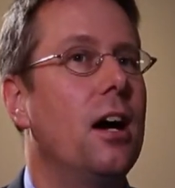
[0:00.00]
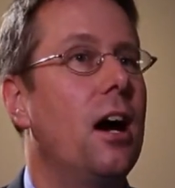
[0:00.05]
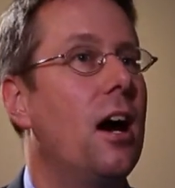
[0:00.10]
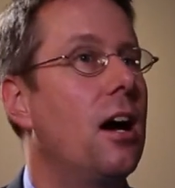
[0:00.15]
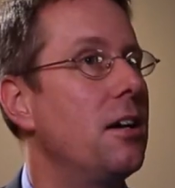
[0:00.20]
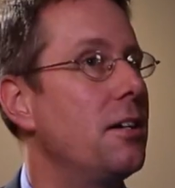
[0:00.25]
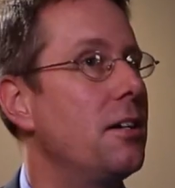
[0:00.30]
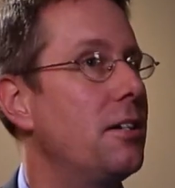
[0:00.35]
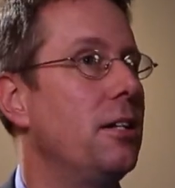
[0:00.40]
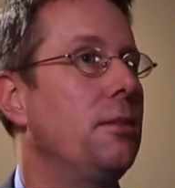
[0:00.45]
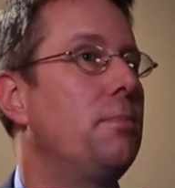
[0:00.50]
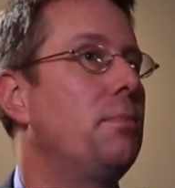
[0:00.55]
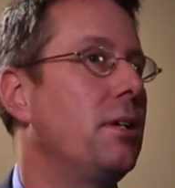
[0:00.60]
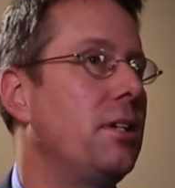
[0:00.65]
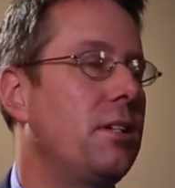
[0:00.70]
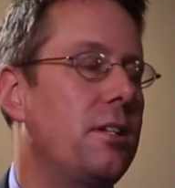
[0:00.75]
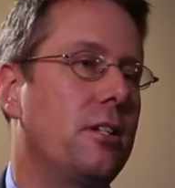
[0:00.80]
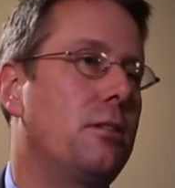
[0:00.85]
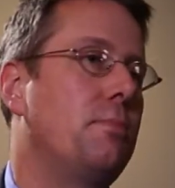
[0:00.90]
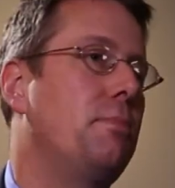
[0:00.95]
are deeply
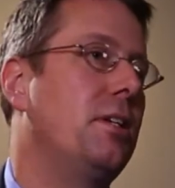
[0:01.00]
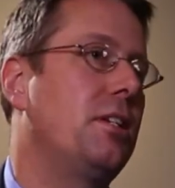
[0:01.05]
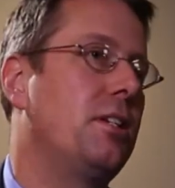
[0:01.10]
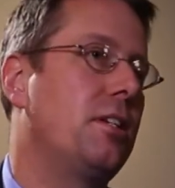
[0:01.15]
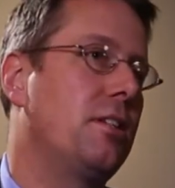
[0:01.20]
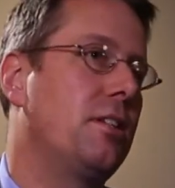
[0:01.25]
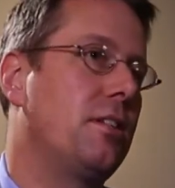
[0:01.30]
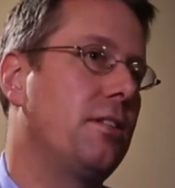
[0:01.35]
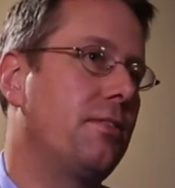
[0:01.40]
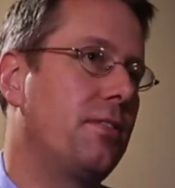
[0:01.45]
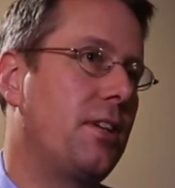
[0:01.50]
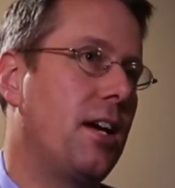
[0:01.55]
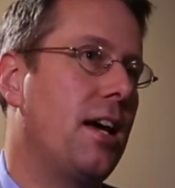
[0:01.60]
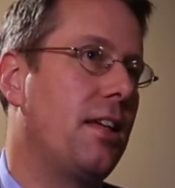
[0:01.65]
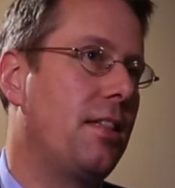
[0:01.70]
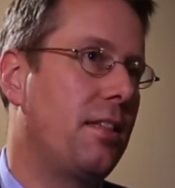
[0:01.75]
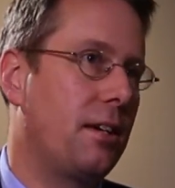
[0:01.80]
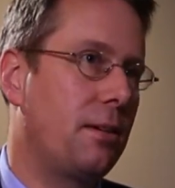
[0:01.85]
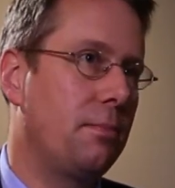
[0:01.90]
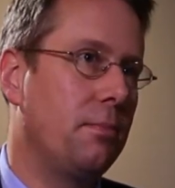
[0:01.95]
suspicious of
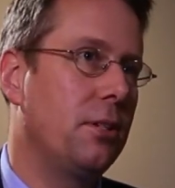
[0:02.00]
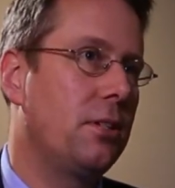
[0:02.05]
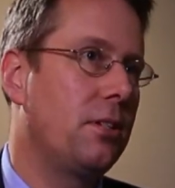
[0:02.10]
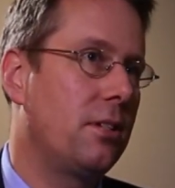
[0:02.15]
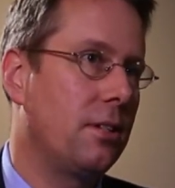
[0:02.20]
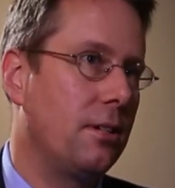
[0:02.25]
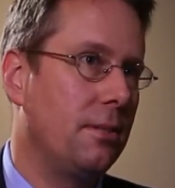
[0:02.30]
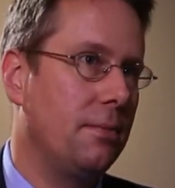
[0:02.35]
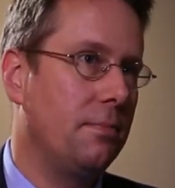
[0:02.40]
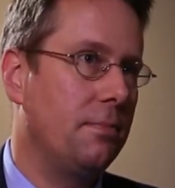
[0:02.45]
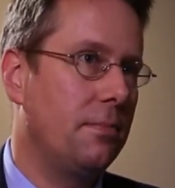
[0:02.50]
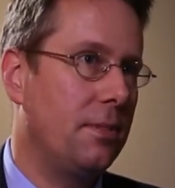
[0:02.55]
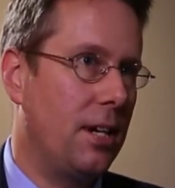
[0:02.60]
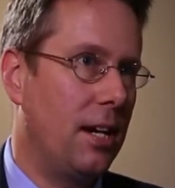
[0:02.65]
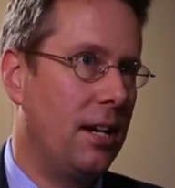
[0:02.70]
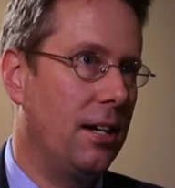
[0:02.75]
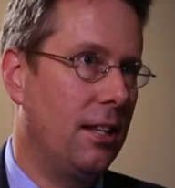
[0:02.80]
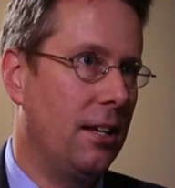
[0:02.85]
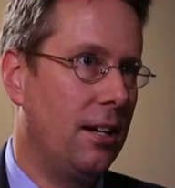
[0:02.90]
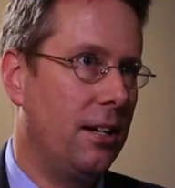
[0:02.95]
Catholic-Muslim
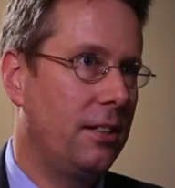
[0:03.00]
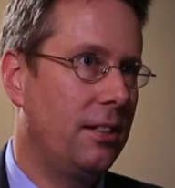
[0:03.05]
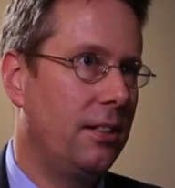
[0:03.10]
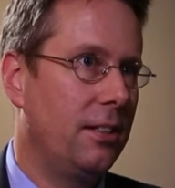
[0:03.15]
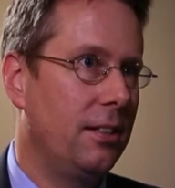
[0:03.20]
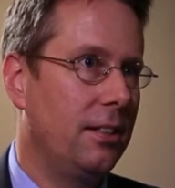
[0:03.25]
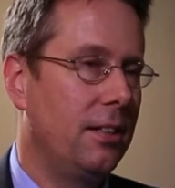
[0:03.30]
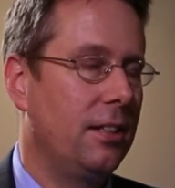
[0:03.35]
dialogue